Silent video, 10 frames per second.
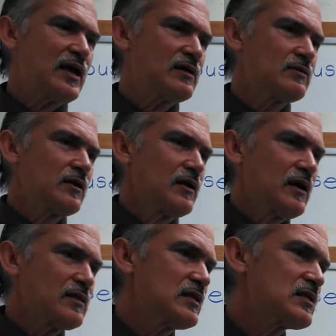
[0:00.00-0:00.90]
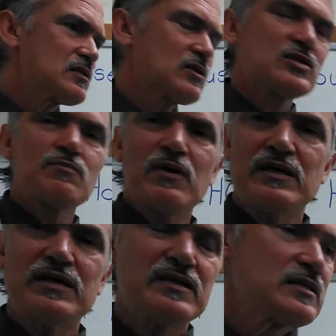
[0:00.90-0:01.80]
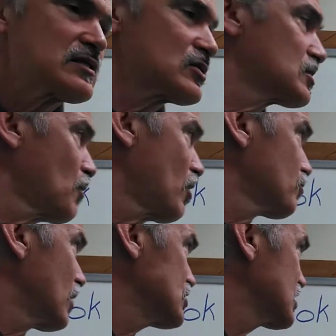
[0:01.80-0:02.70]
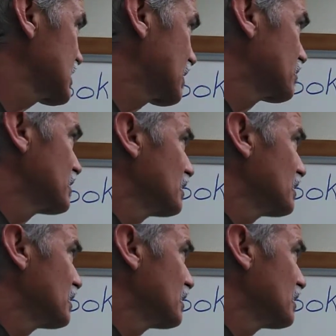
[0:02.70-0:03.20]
And this is, again, it's a small project I'm